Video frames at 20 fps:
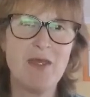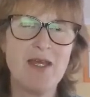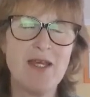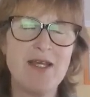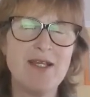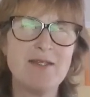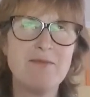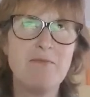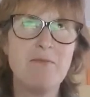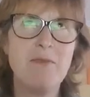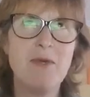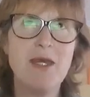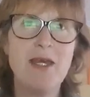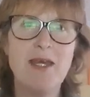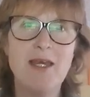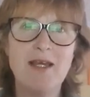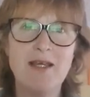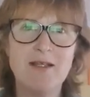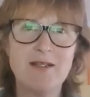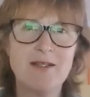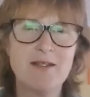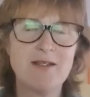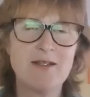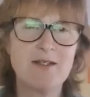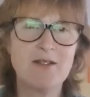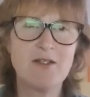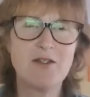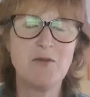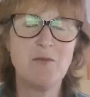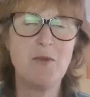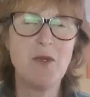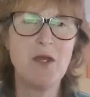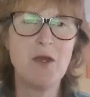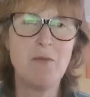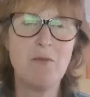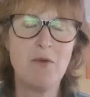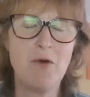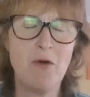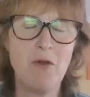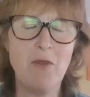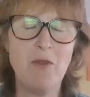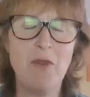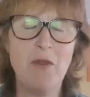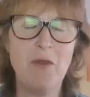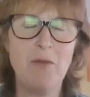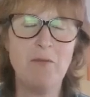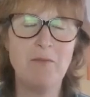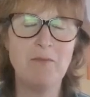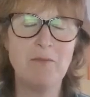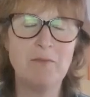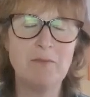his peace to be upon them.